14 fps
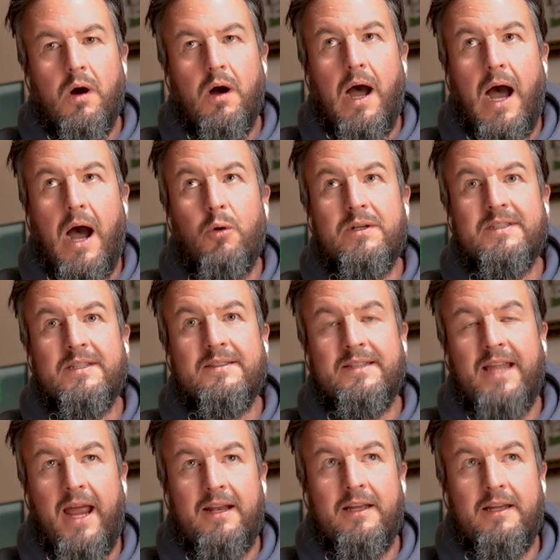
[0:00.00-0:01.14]
how is it
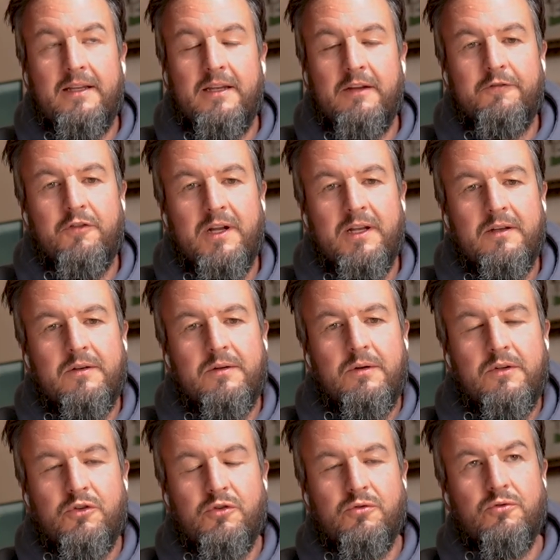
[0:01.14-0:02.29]
technically different
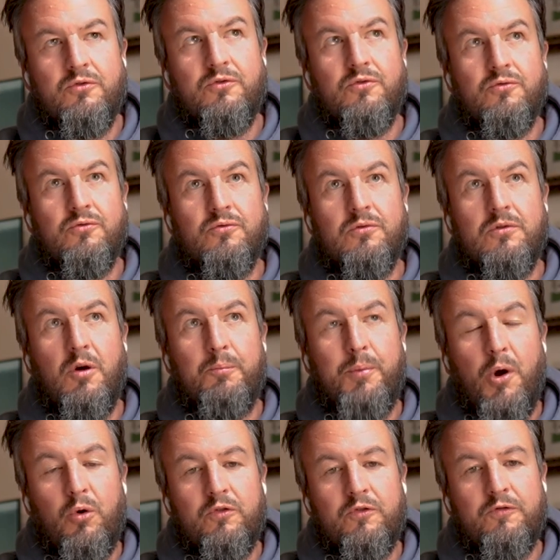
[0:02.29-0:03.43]
to
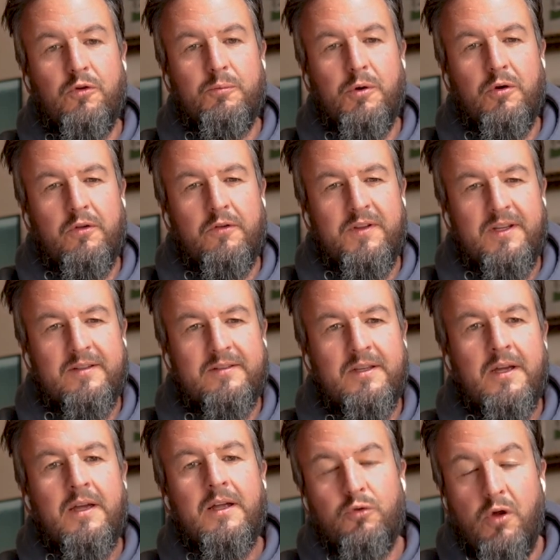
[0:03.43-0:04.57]
compose for both of these?
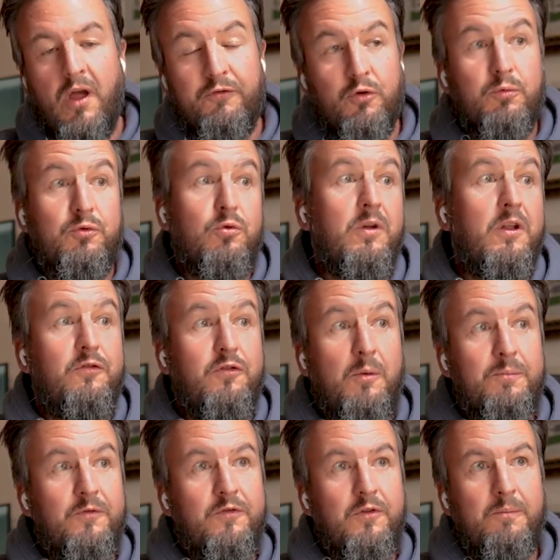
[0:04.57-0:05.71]
Do you have to do this
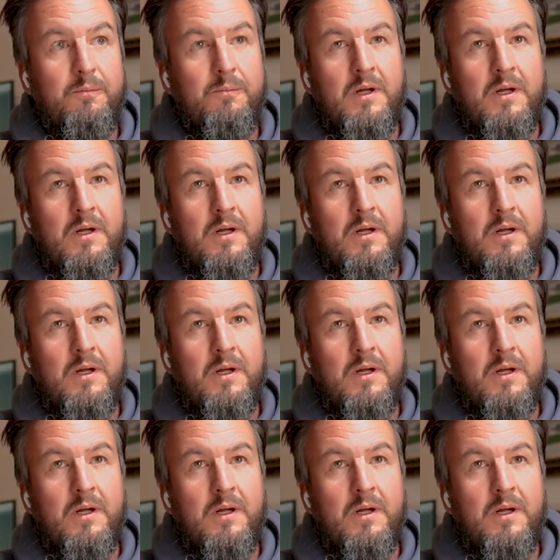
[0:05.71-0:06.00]
from